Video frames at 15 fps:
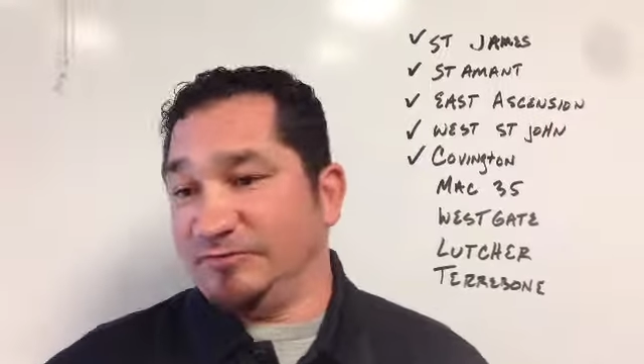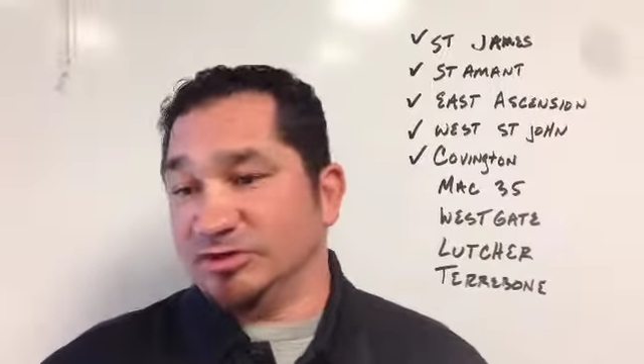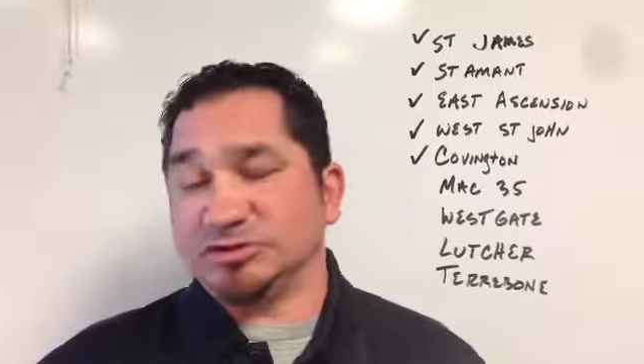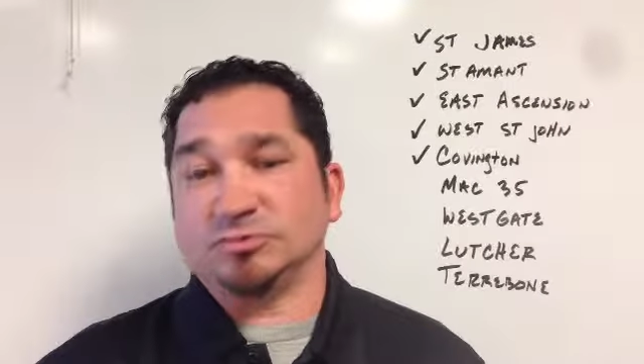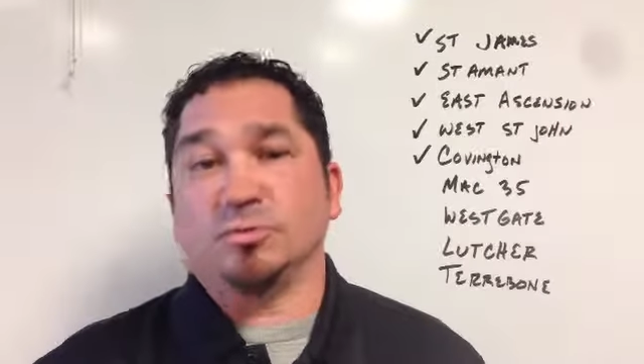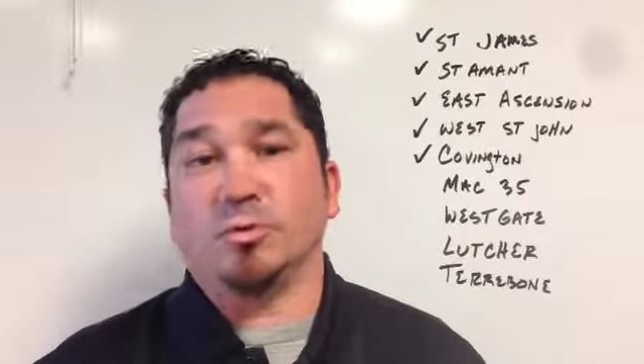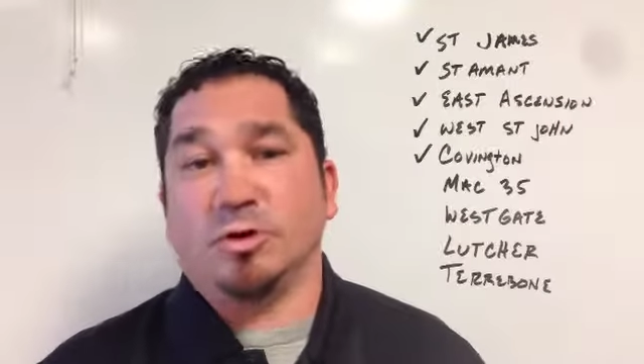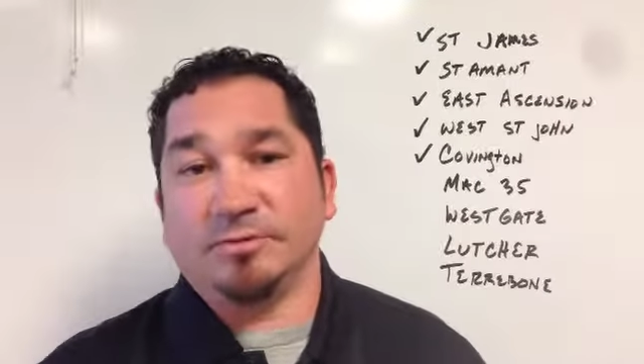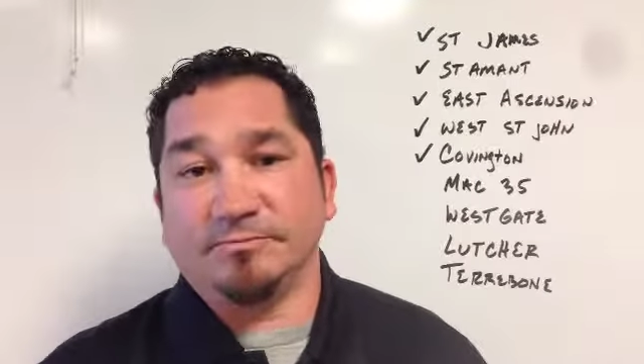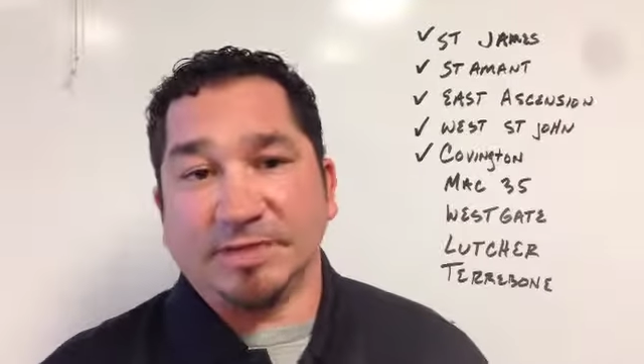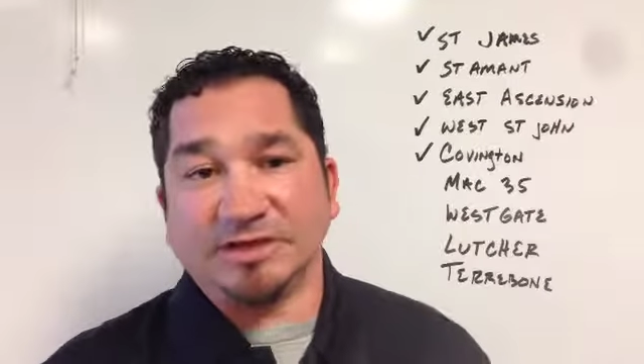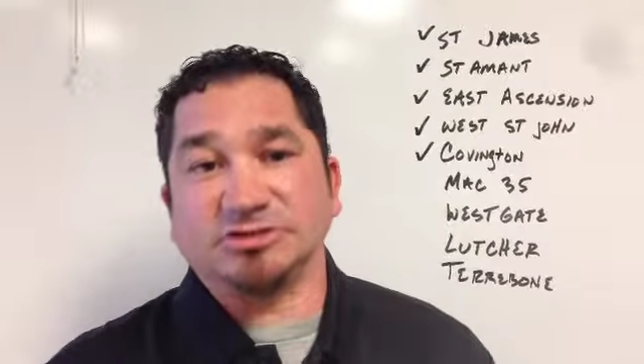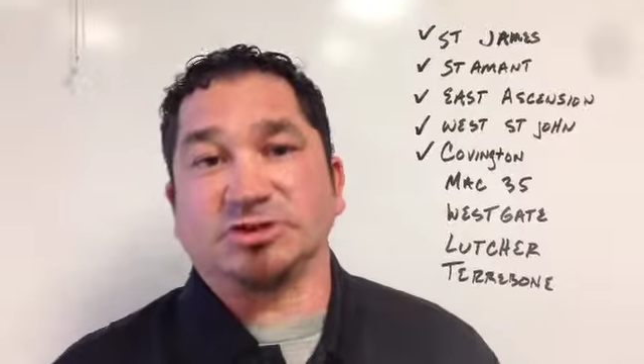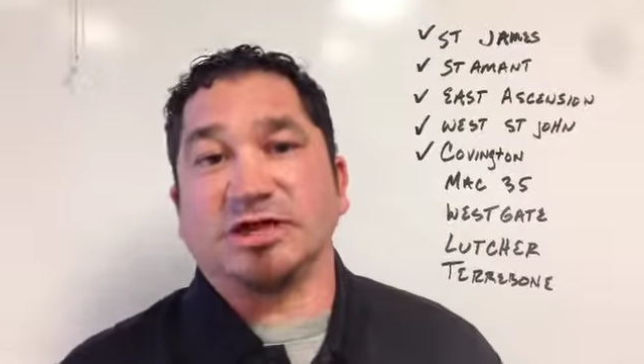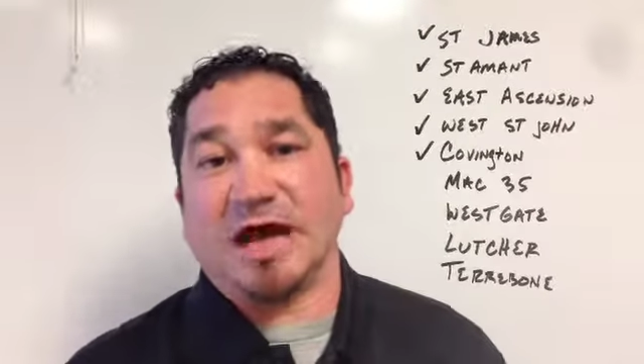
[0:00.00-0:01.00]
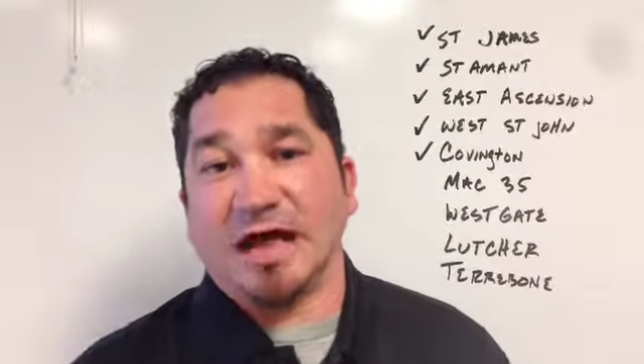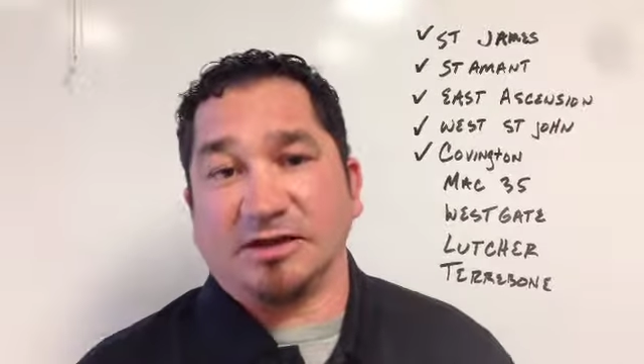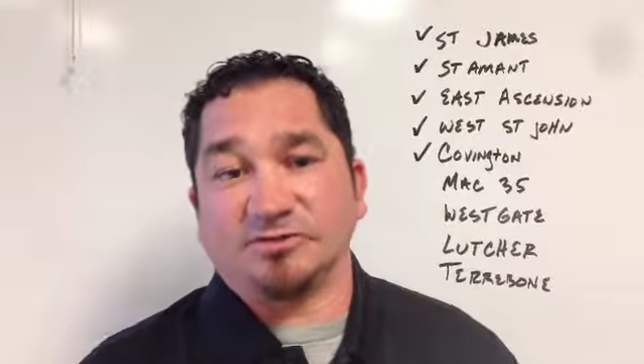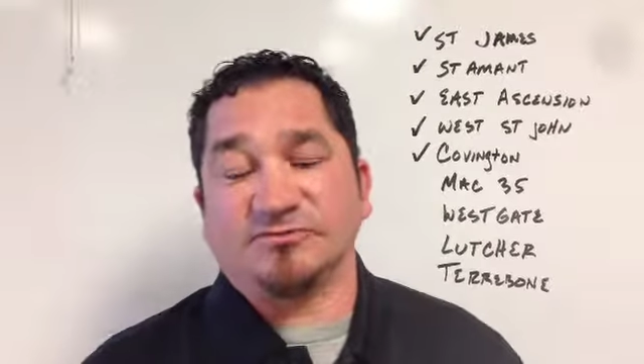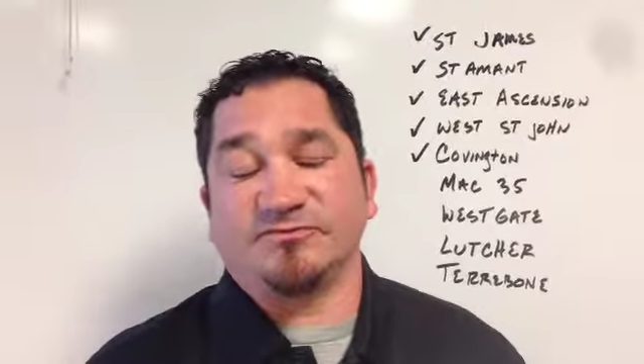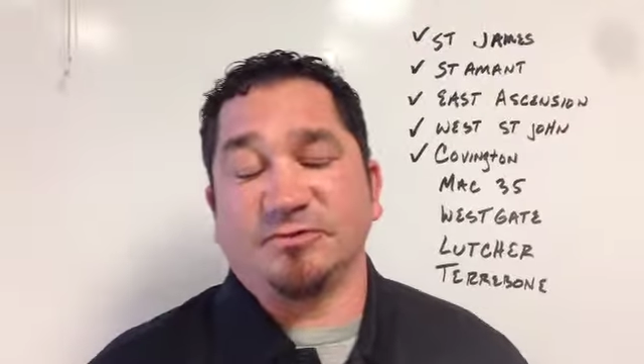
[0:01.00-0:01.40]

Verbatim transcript: Division One major college